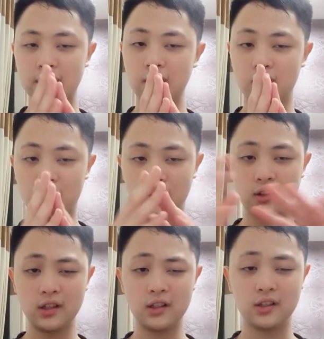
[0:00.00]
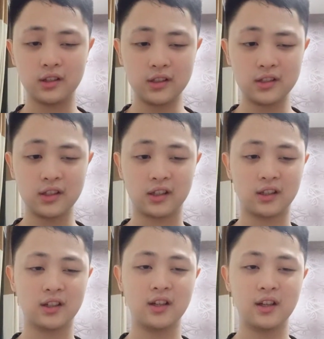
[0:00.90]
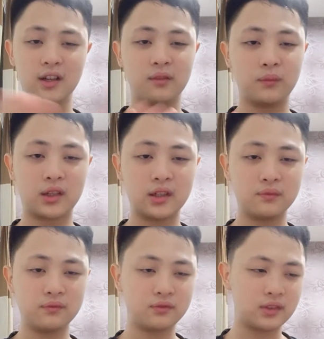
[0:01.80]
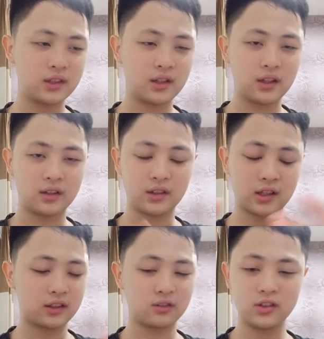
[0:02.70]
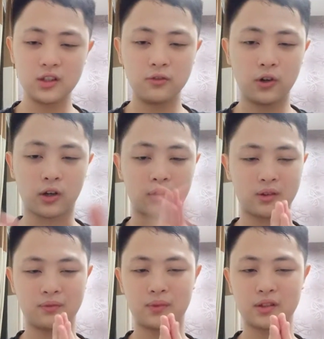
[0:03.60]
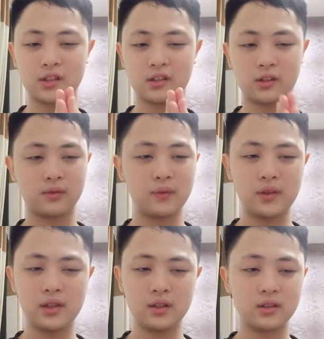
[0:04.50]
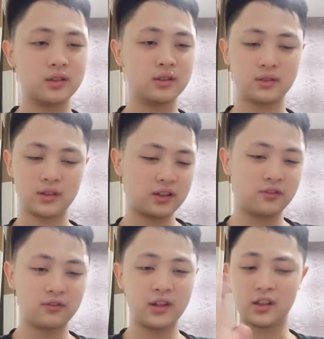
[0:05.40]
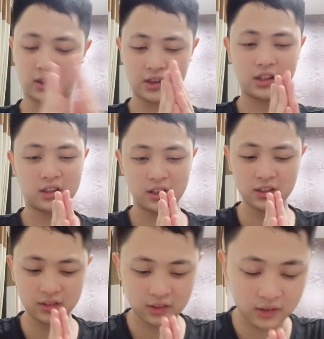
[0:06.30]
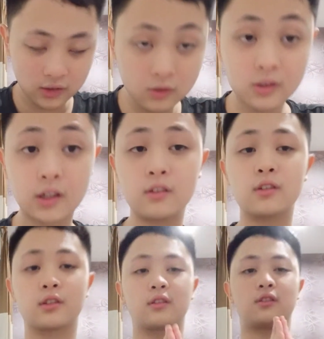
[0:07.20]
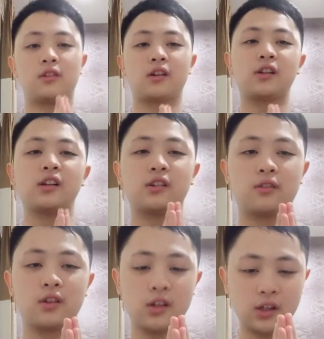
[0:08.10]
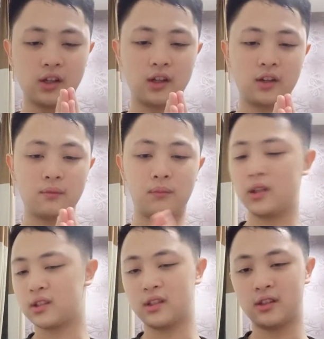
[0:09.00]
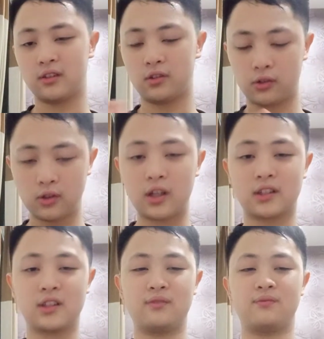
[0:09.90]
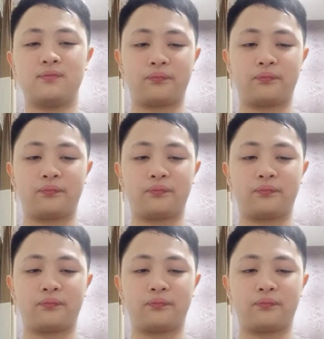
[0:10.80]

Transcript: then your listening become like 24% or maybe fail, then you cannot really pass the whole exam.